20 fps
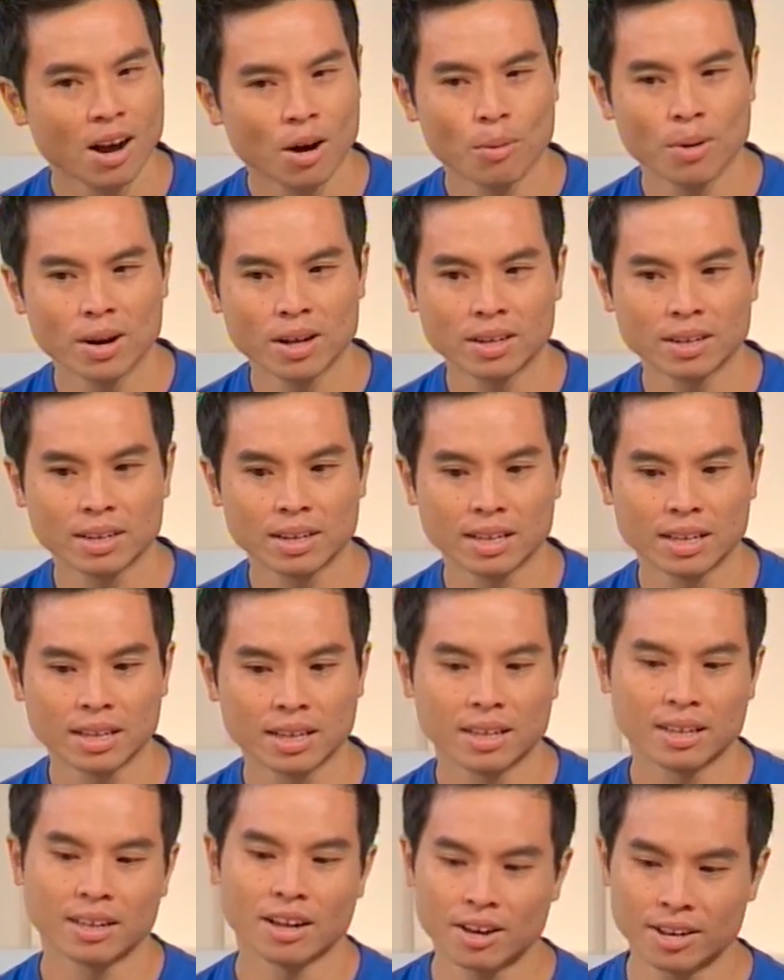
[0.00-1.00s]
Well,
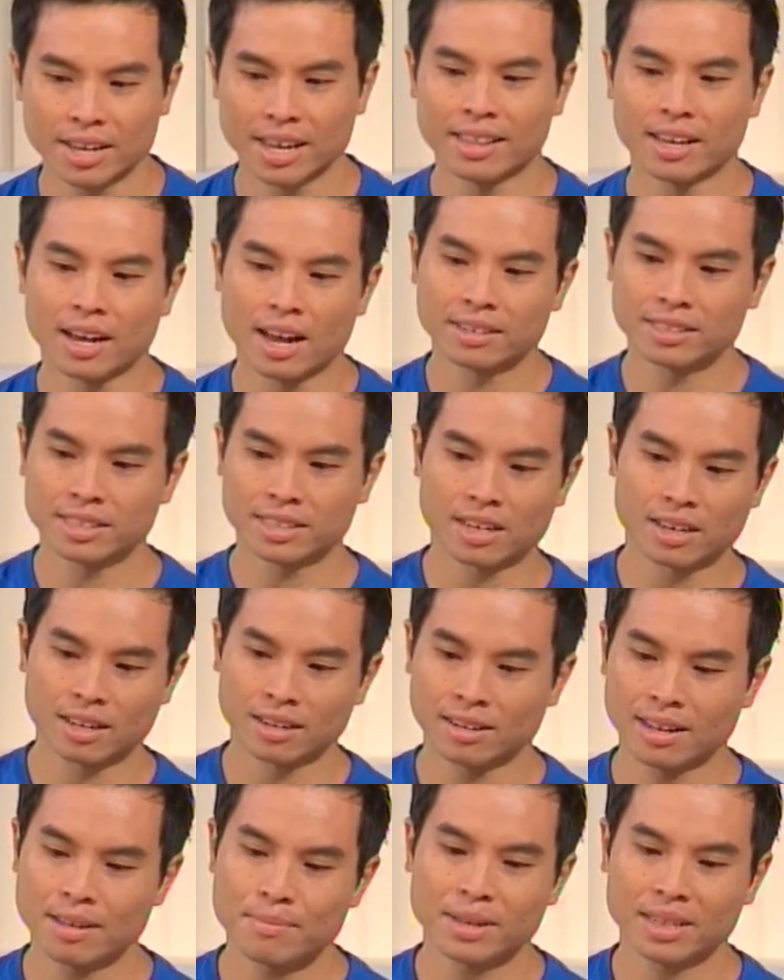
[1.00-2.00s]
Okay, I, uh,
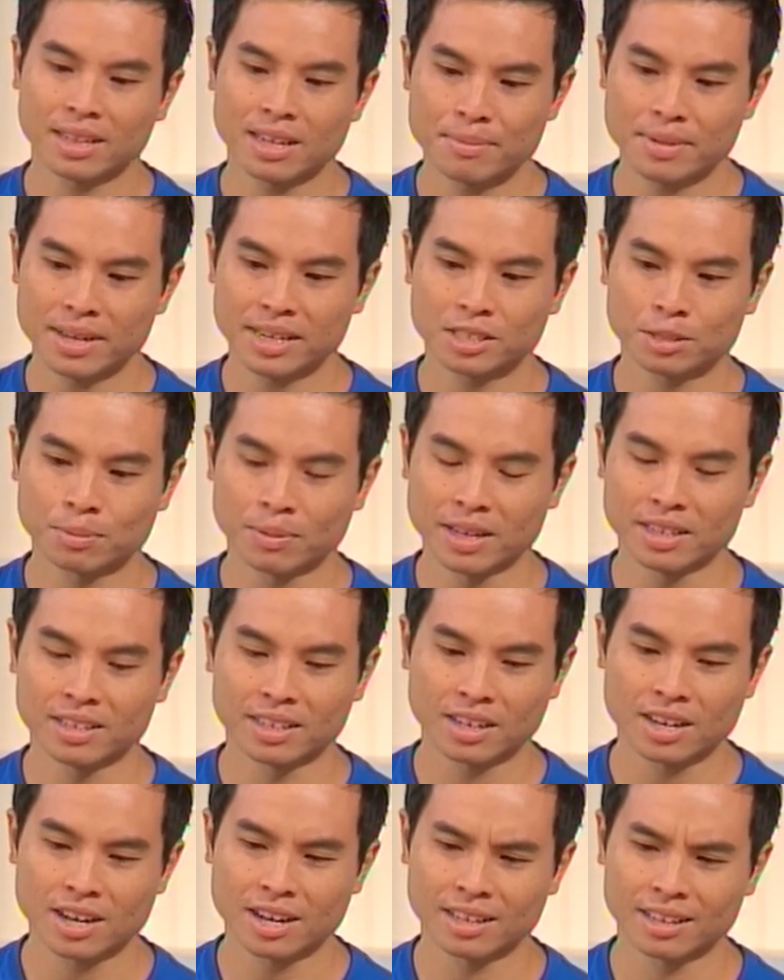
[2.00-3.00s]
let me let me explain
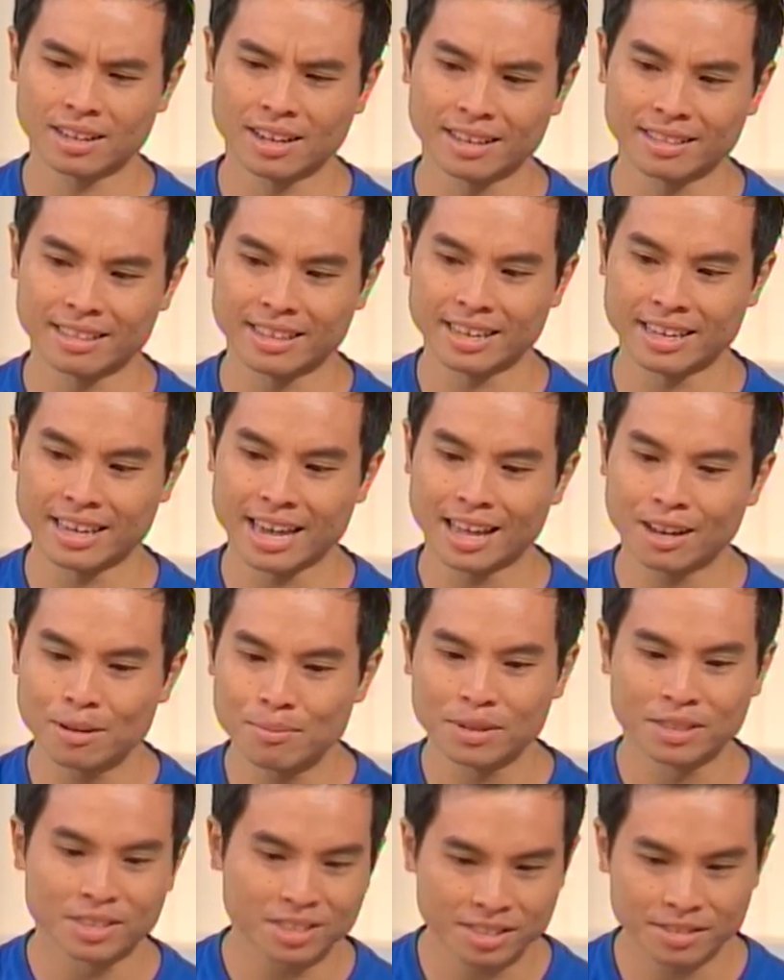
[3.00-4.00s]
the kind of like the
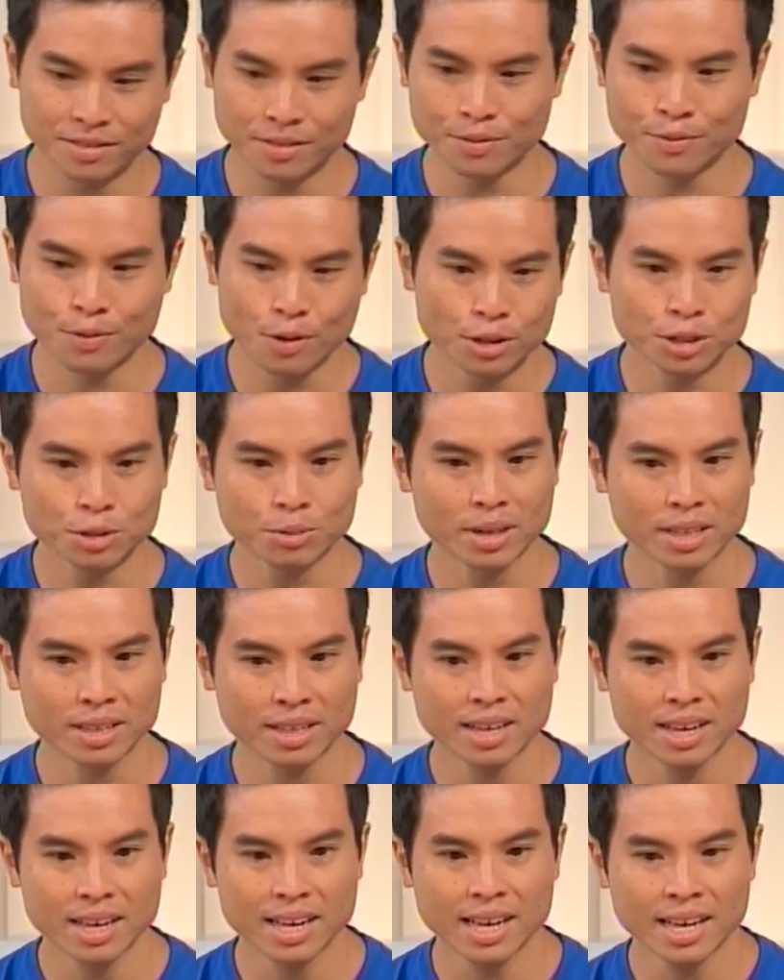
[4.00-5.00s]
elements. The first one,
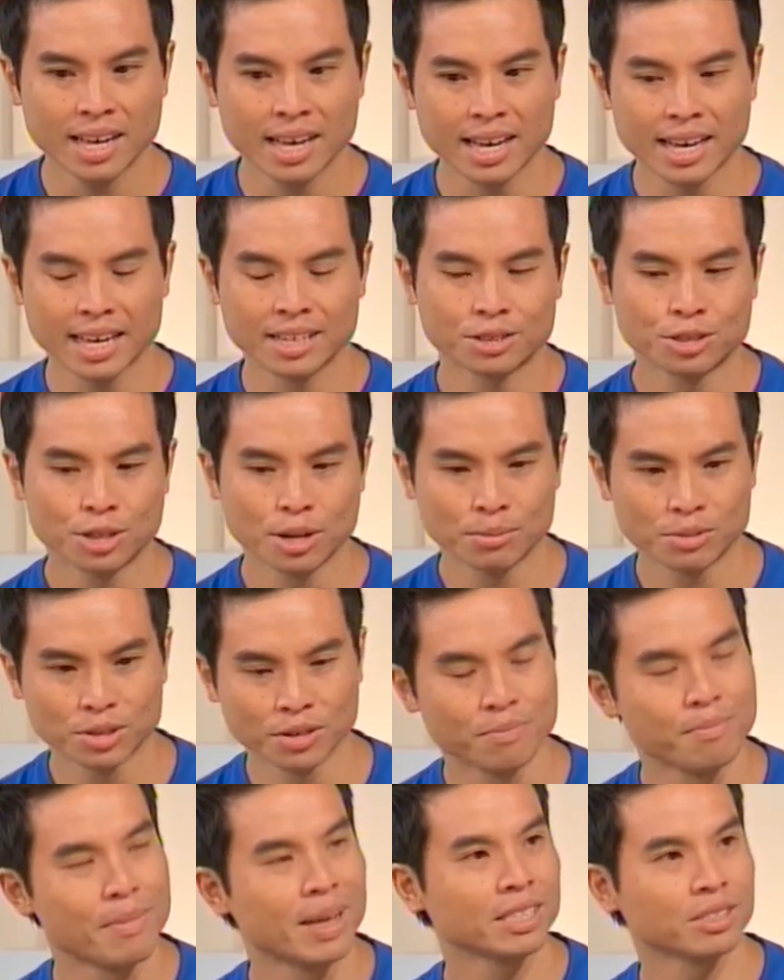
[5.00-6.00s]
in terms
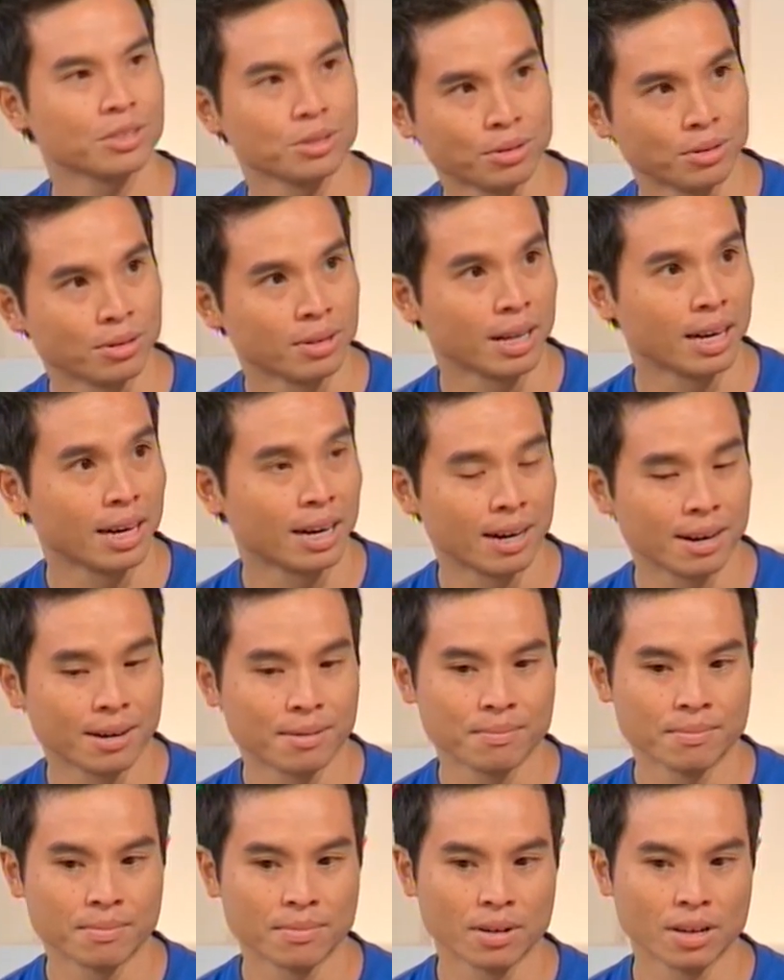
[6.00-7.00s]
of mental,
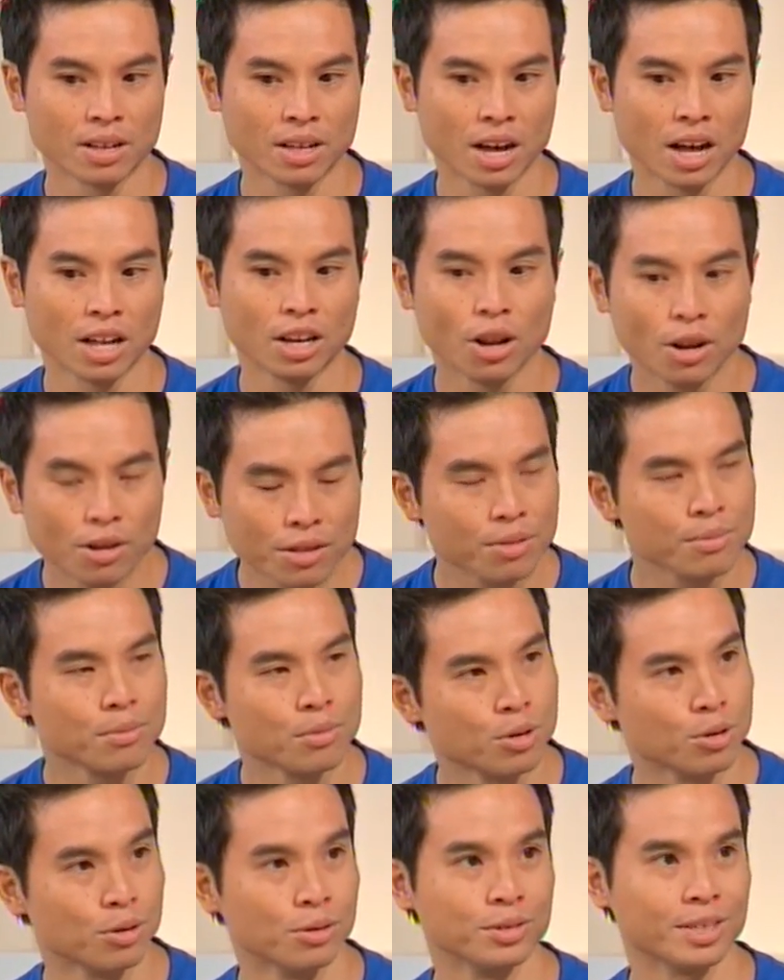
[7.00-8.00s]
um, a lot of the
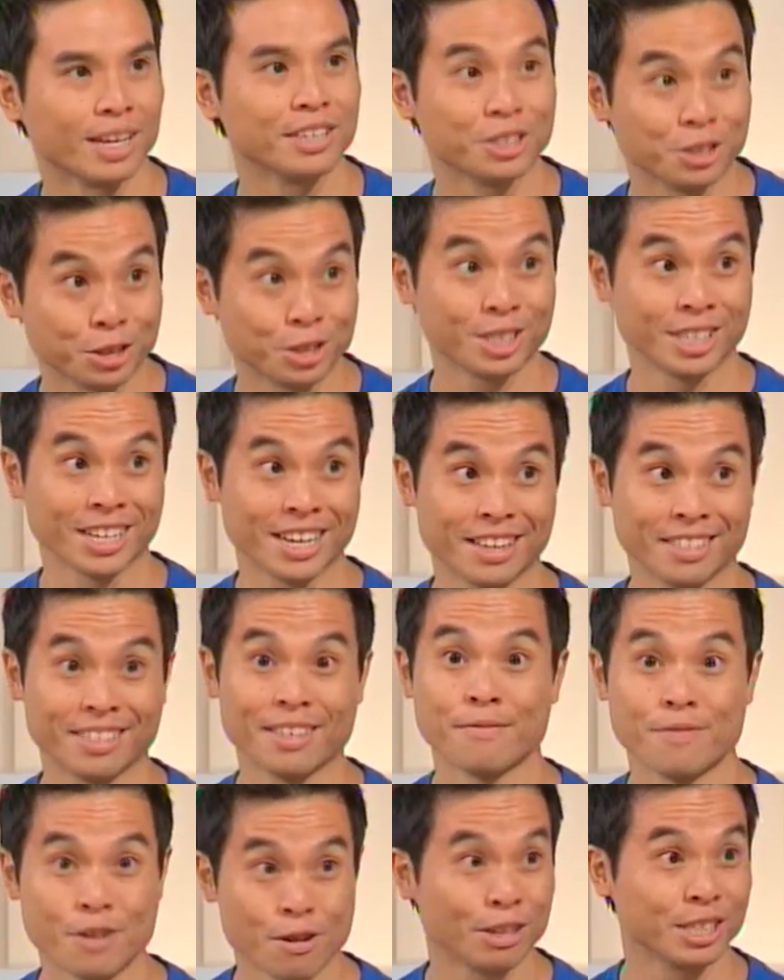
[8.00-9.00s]
moves, as you see,
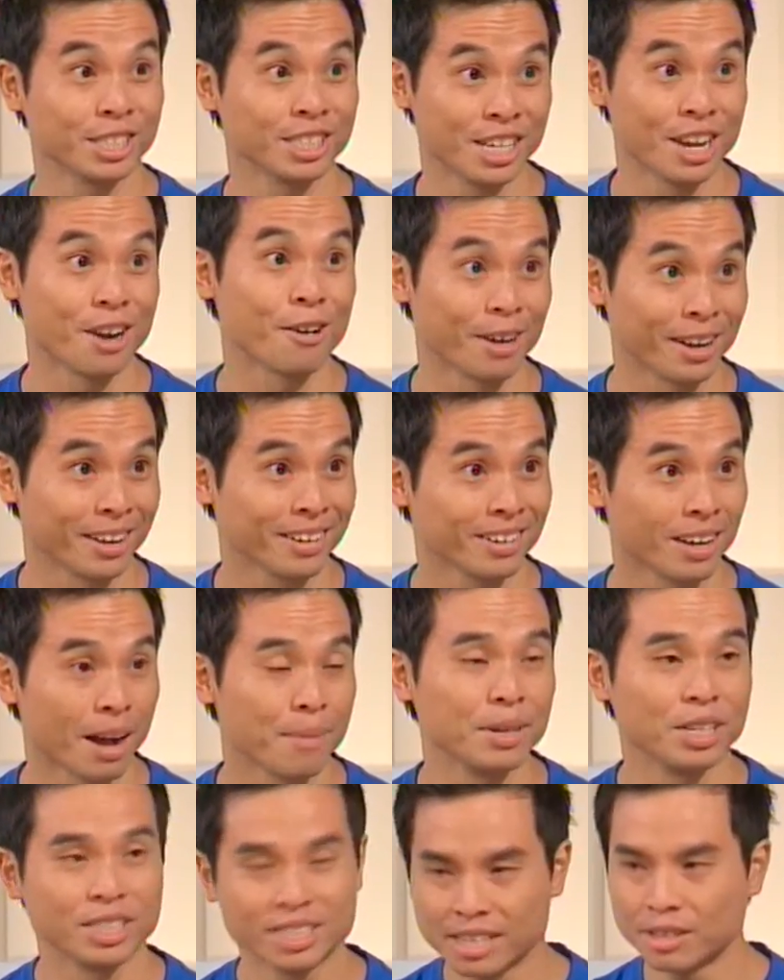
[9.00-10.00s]
they're very scary. I
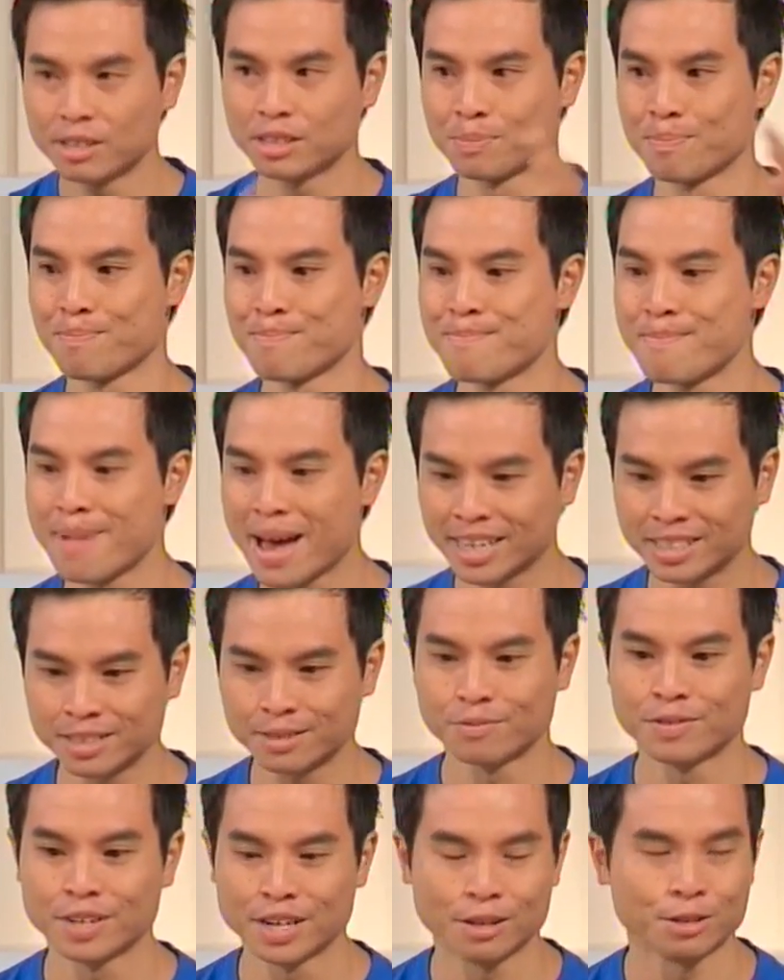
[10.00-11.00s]
mean, you see these
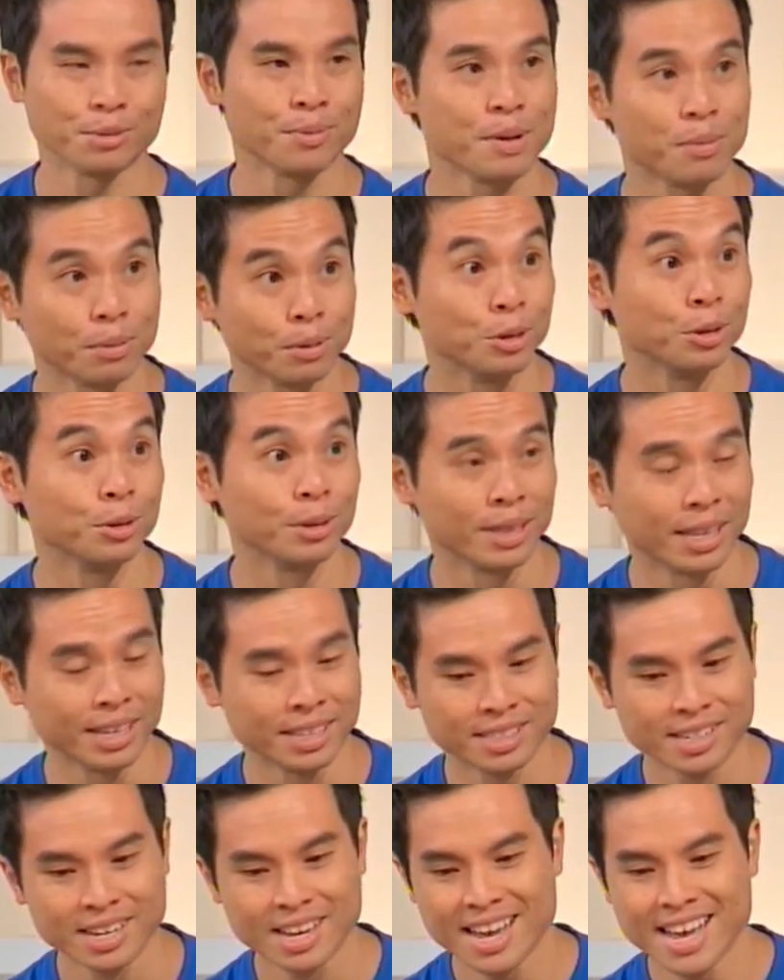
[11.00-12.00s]
massive videos, people doing
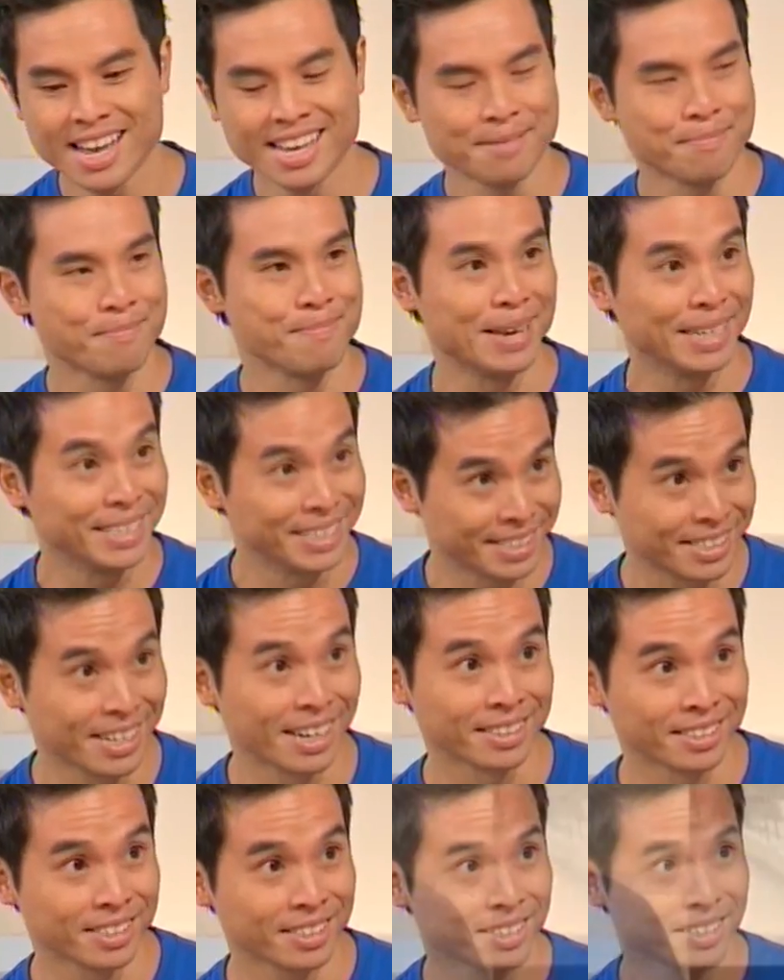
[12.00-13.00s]
these big
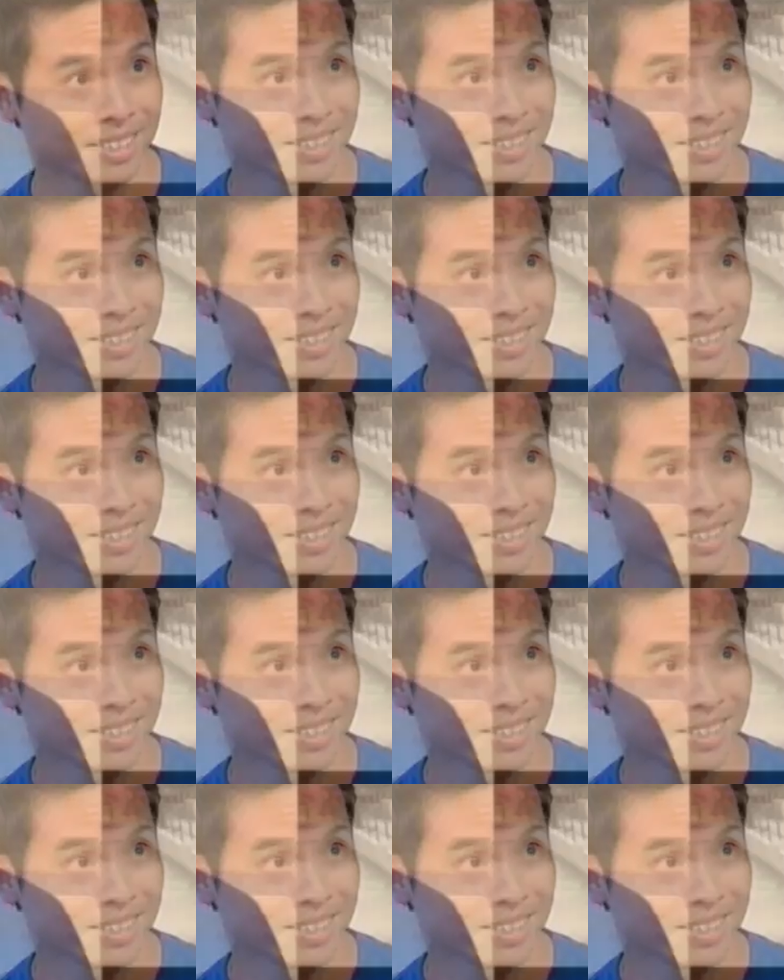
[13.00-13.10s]
stunts.